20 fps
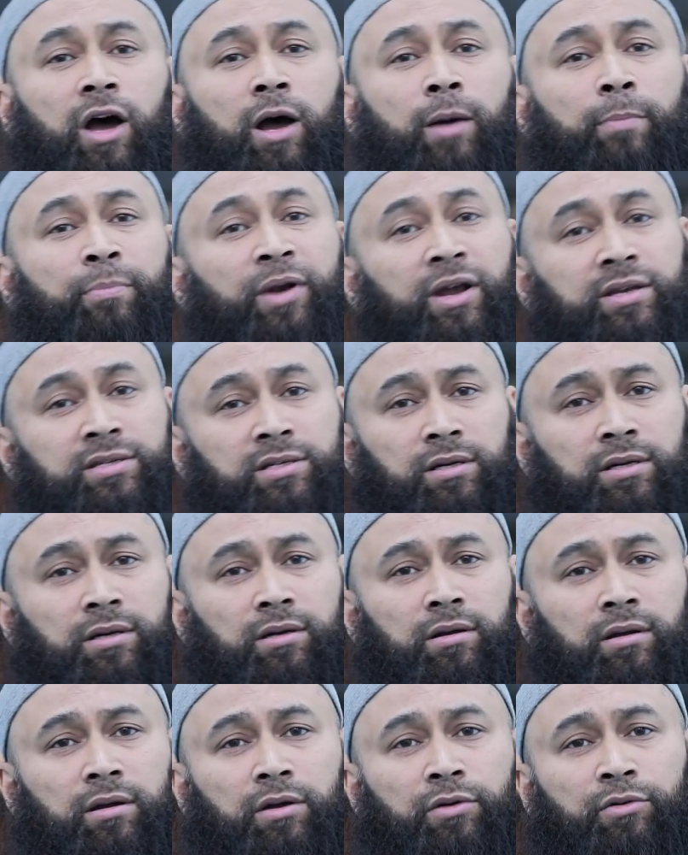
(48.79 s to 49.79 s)
at present,
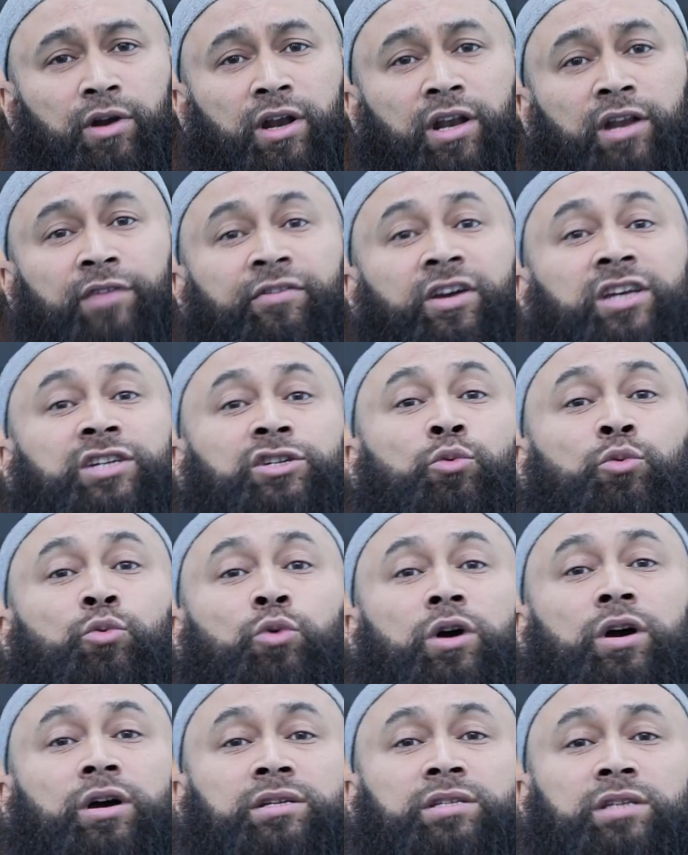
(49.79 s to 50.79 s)
renovation
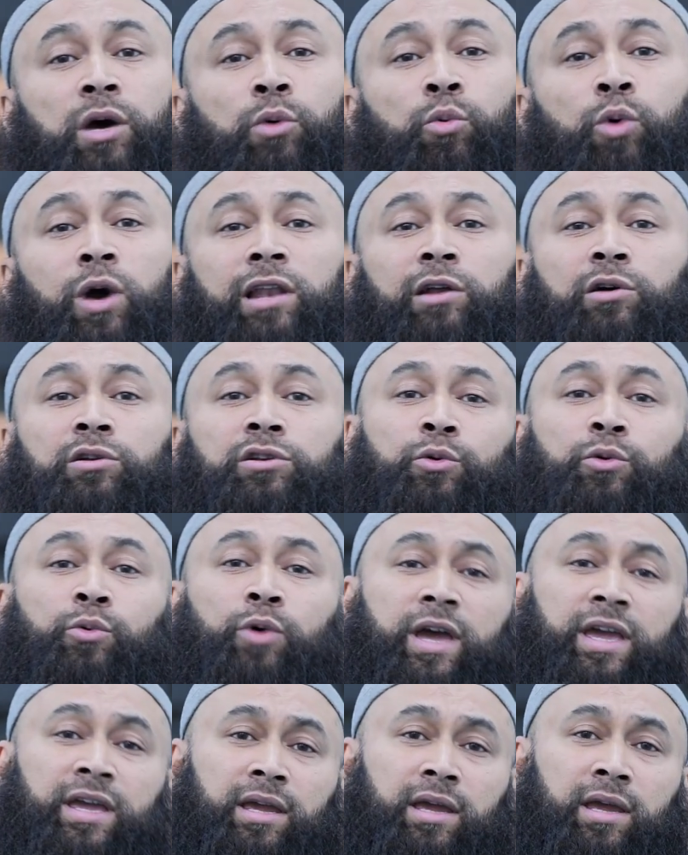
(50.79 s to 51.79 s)
works are well
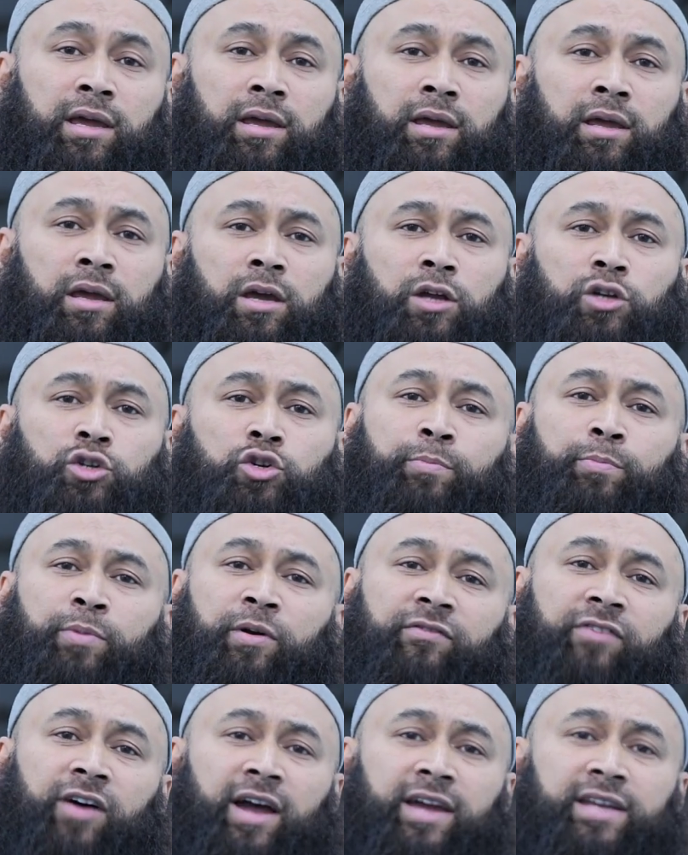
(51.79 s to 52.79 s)
underway to
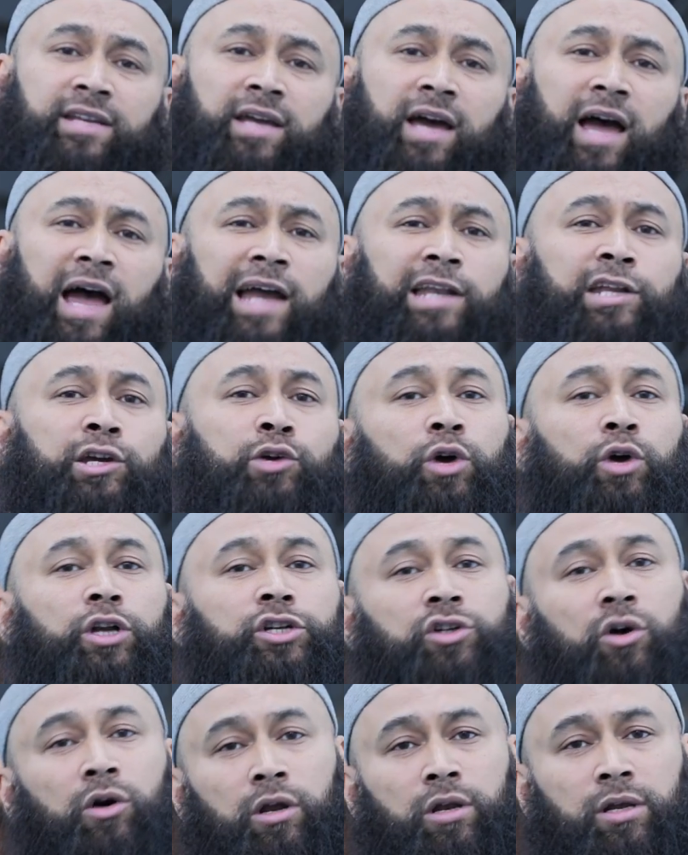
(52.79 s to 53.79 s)
provide adequate
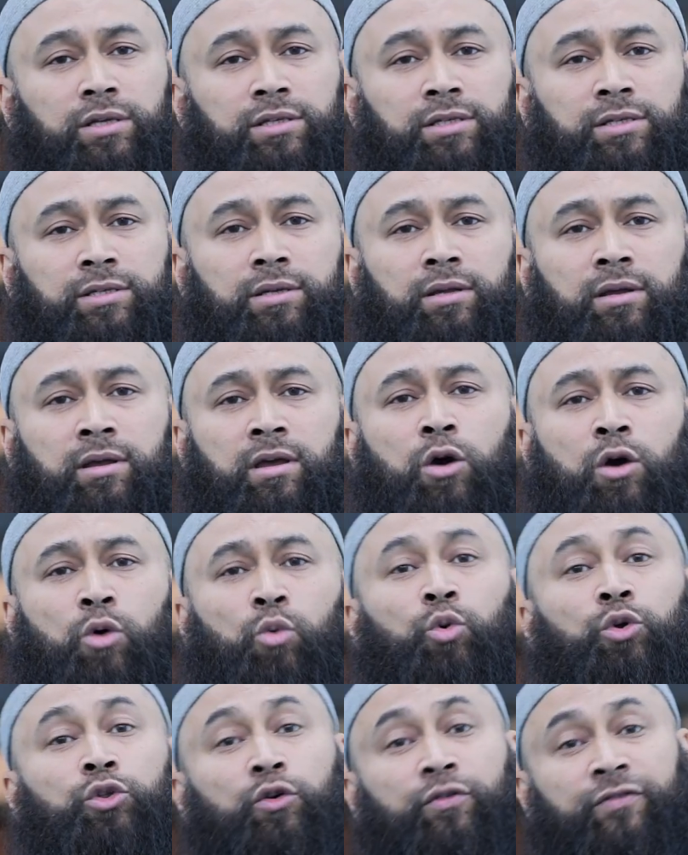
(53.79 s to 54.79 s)
toilets,
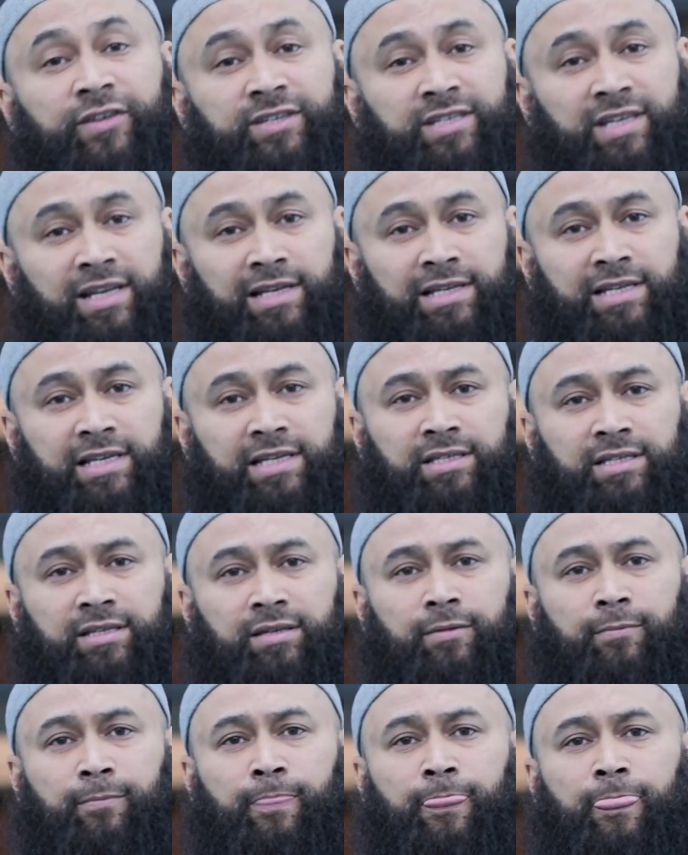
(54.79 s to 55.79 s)
wudu facilities,
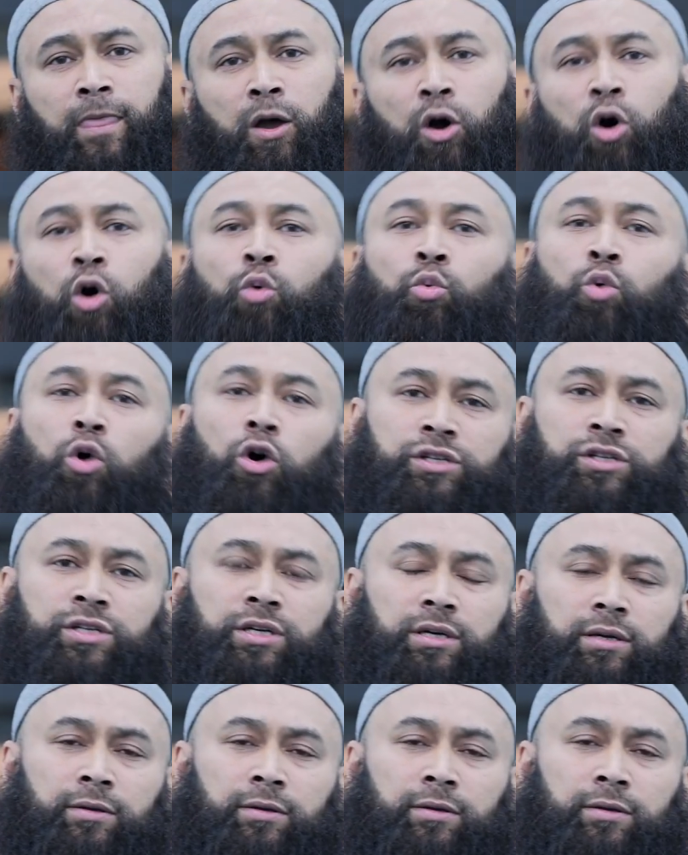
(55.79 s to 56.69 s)
hot water,